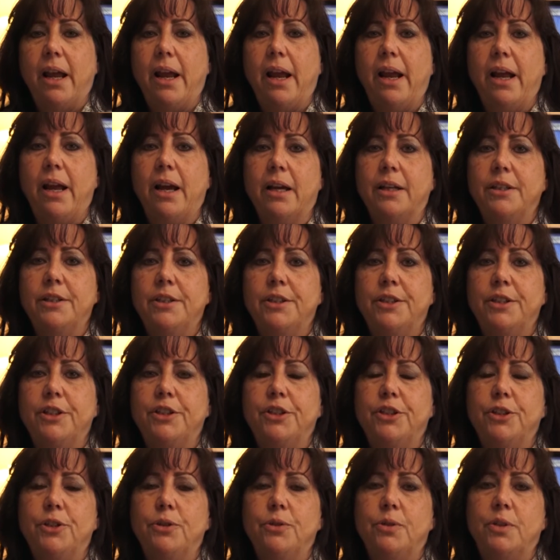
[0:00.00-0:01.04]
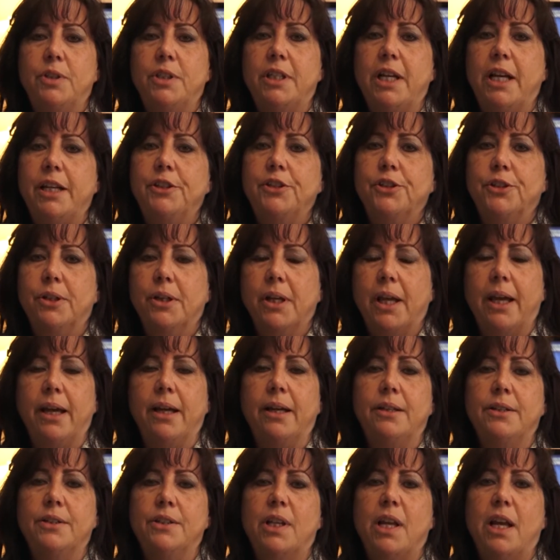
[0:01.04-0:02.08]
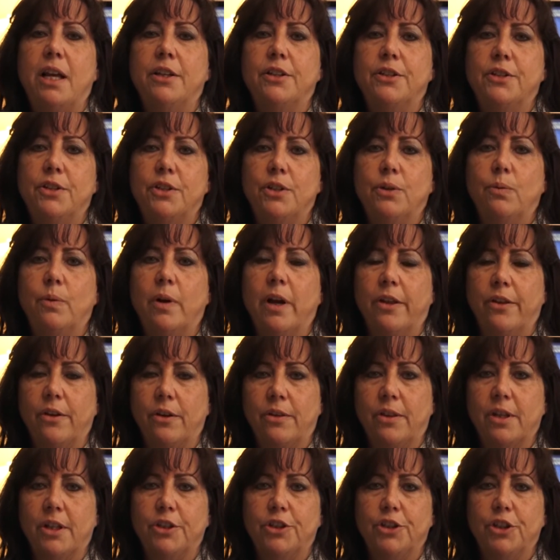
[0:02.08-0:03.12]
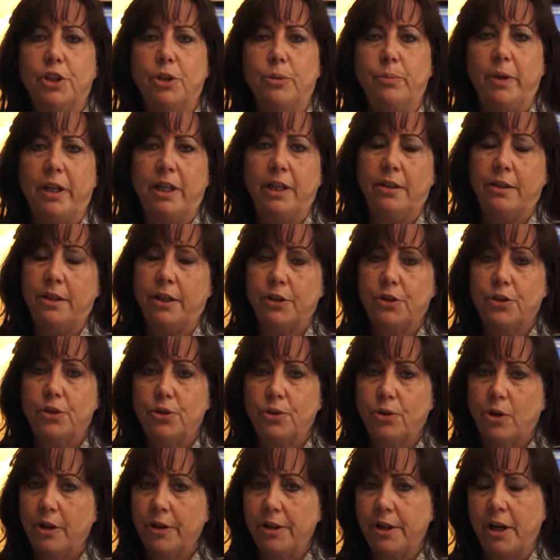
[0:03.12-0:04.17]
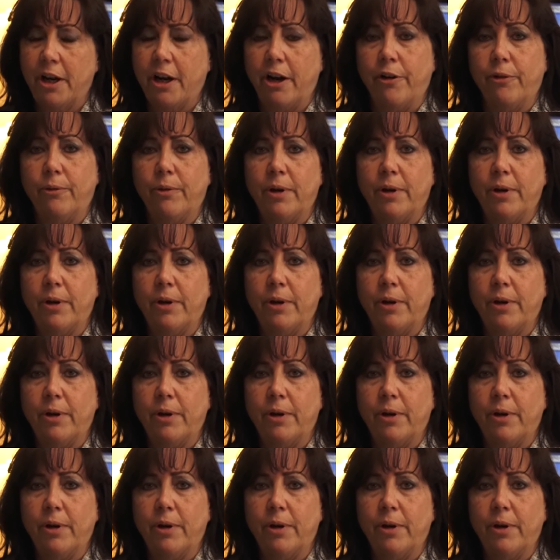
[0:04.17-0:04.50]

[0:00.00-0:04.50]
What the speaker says: And did you state your case as to whether this should be an extraordinary